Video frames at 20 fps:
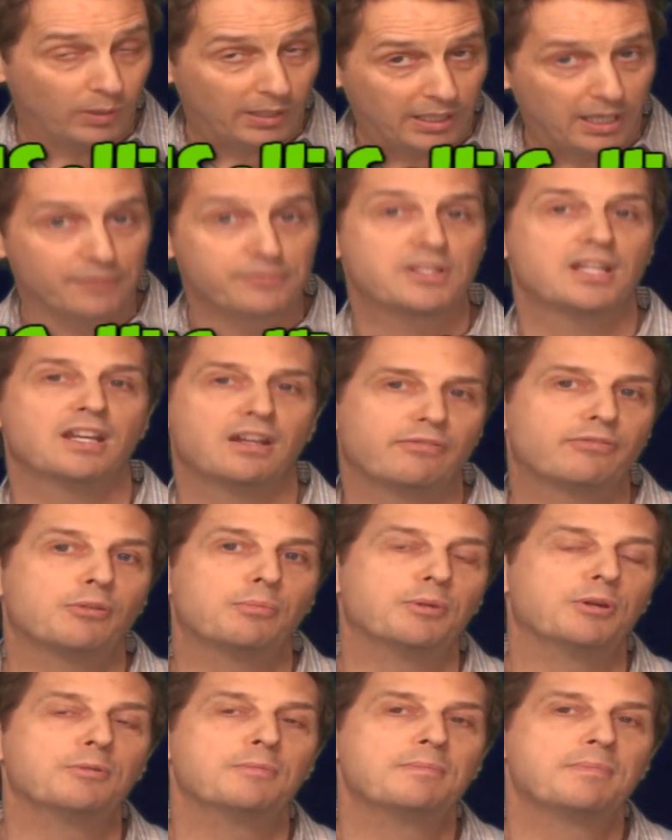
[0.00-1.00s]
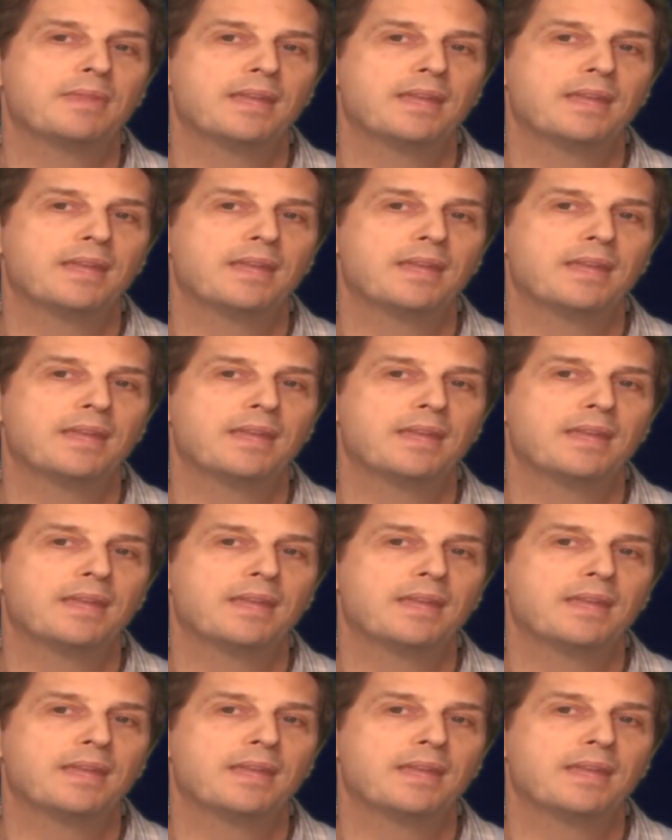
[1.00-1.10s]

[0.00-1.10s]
We'd love to hear from you.